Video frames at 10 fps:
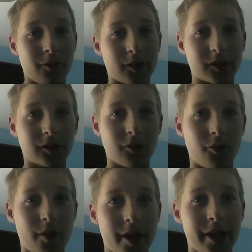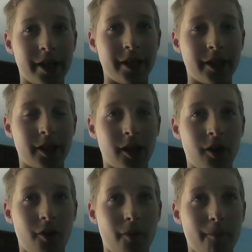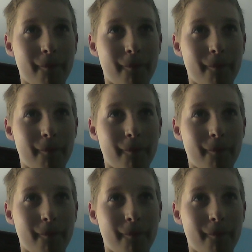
was quite, you know,